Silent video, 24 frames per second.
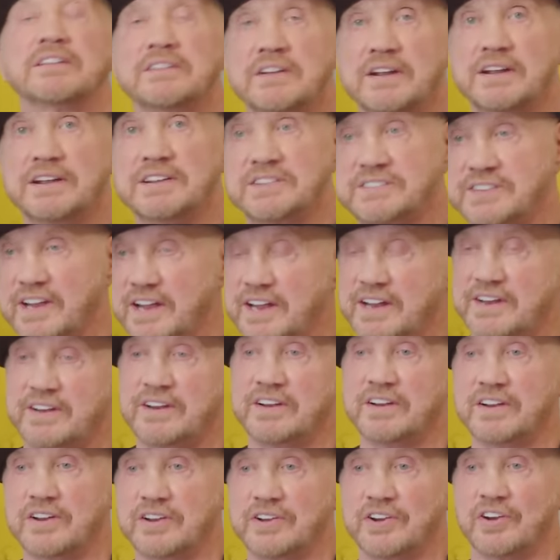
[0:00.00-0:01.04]
he said,
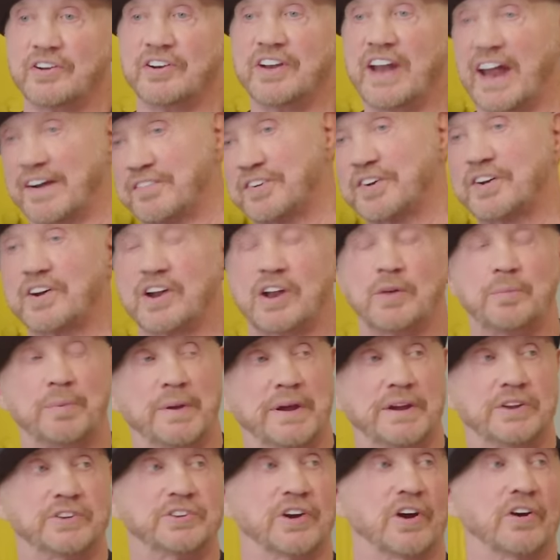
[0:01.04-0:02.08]
"You're never going to
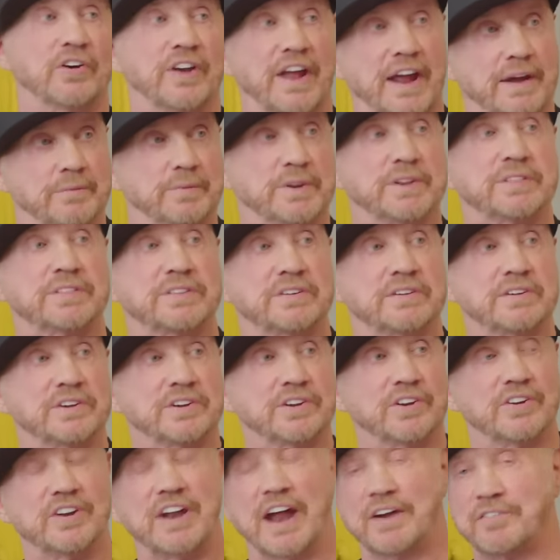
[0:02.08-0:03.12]
be Joe Namath.
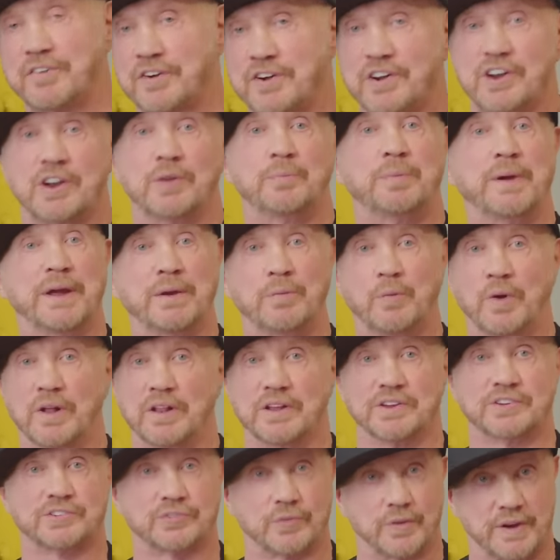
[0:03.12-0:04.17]
You're never going to be
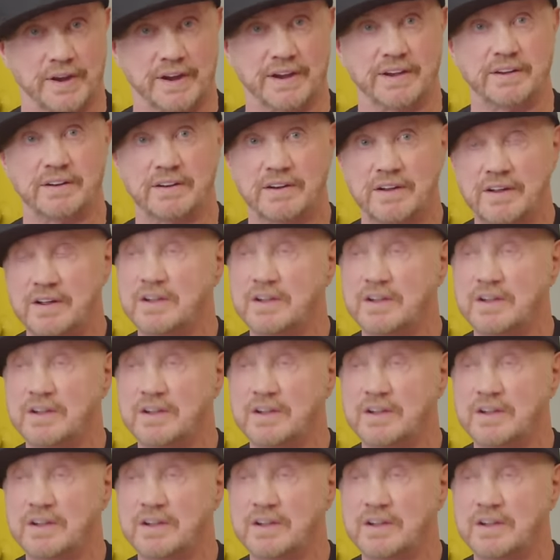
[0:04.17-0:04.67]
Willis Reed.